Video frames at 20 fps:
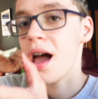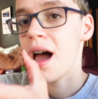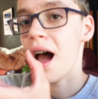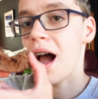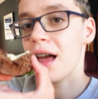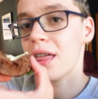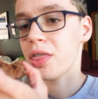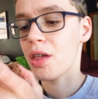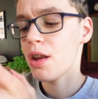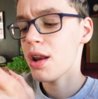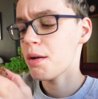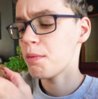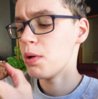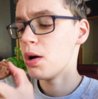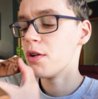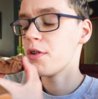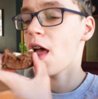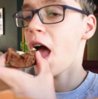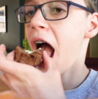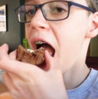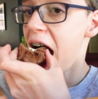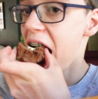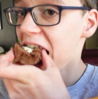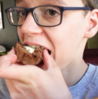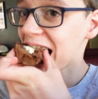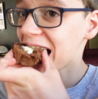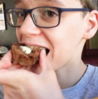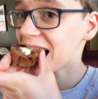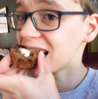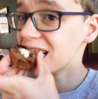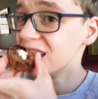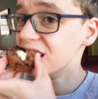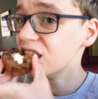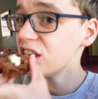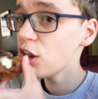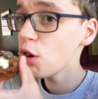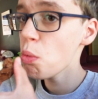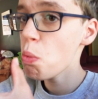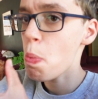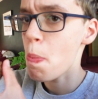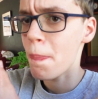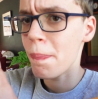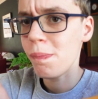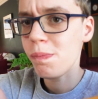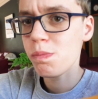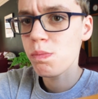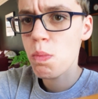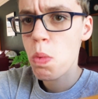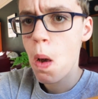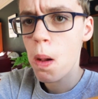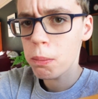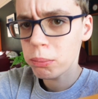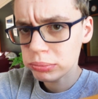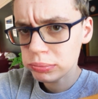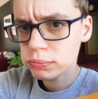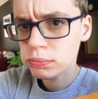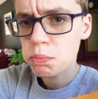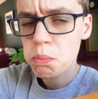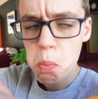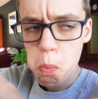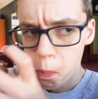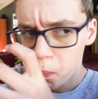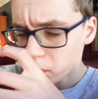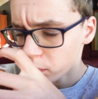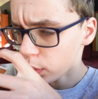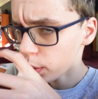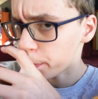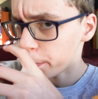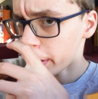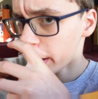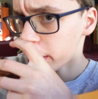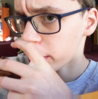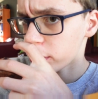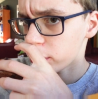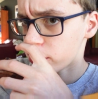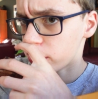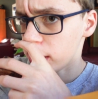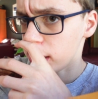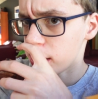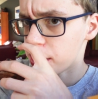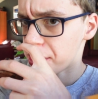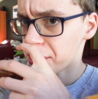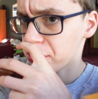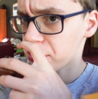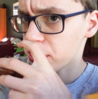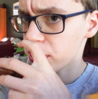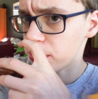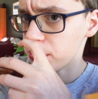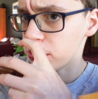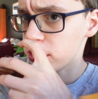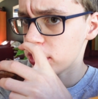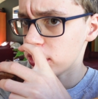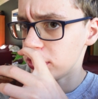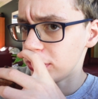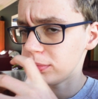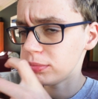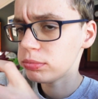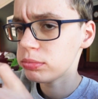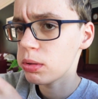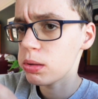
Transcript: I thought I would. Mmm. The butter's really nice with them too.